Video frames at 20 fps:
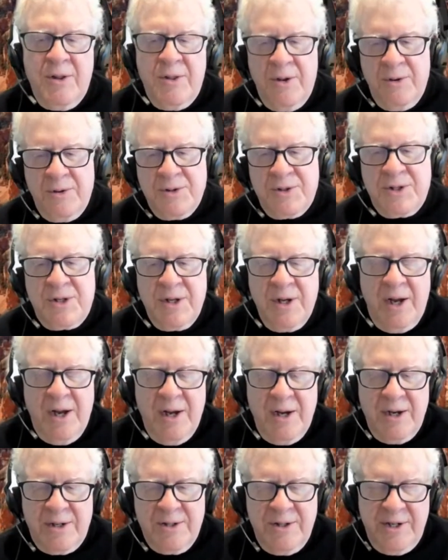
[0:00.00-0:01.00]

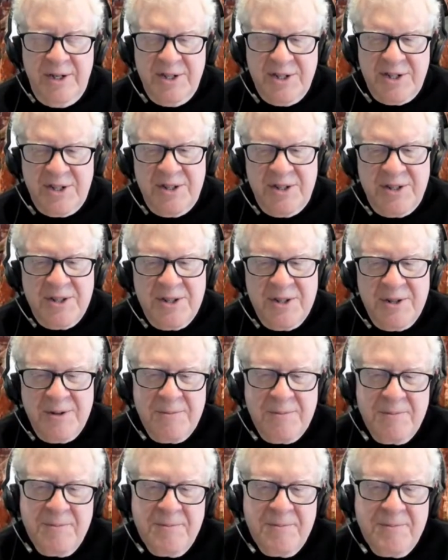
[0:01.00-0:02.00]

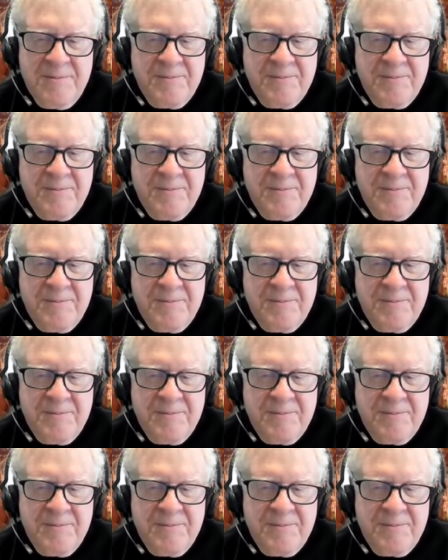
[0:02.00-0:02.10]
clinicians.